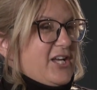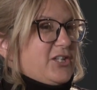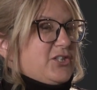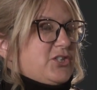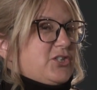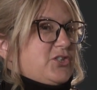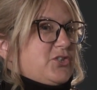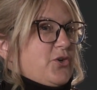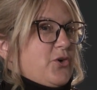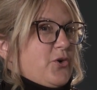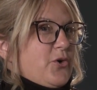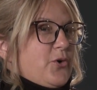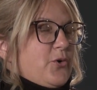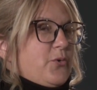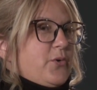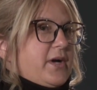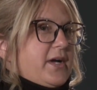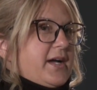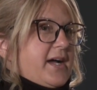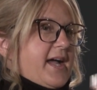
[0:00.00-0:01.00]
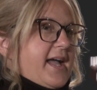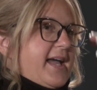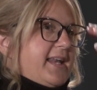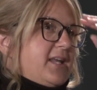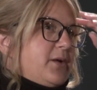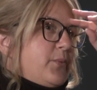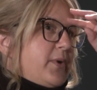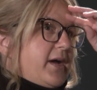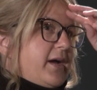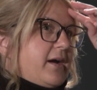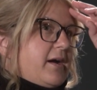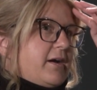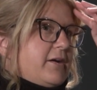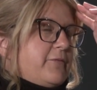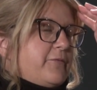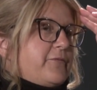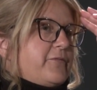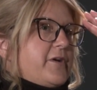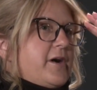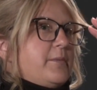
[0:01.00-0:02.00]
So
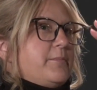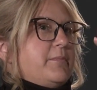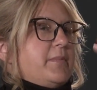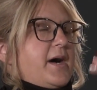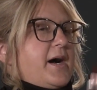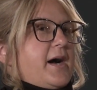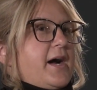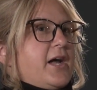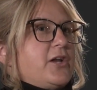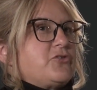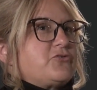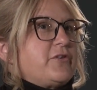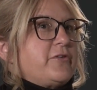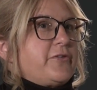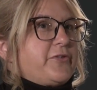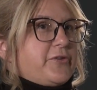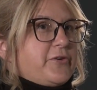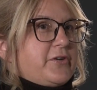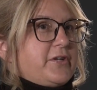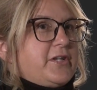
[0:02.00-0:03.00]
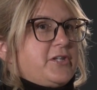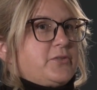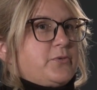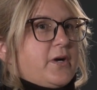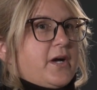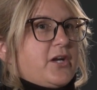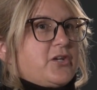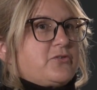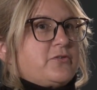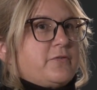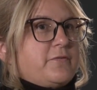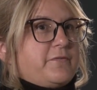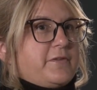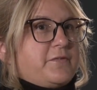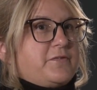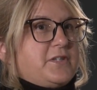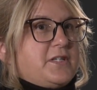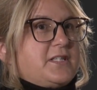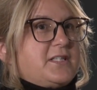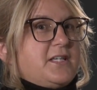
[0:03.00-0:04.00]
anywhere from 130 to
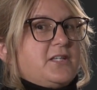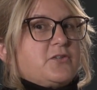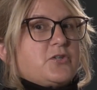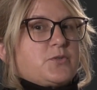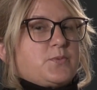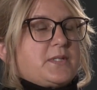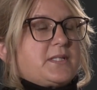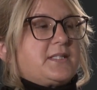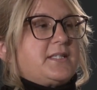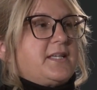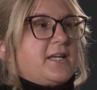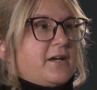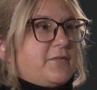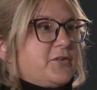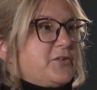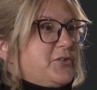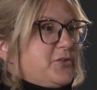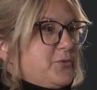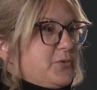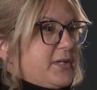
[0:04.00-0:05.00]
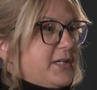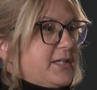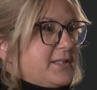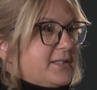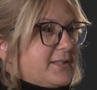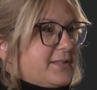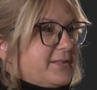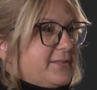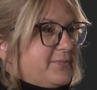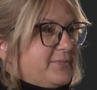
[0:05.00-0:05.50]
150 seniors we see every 2 weeks.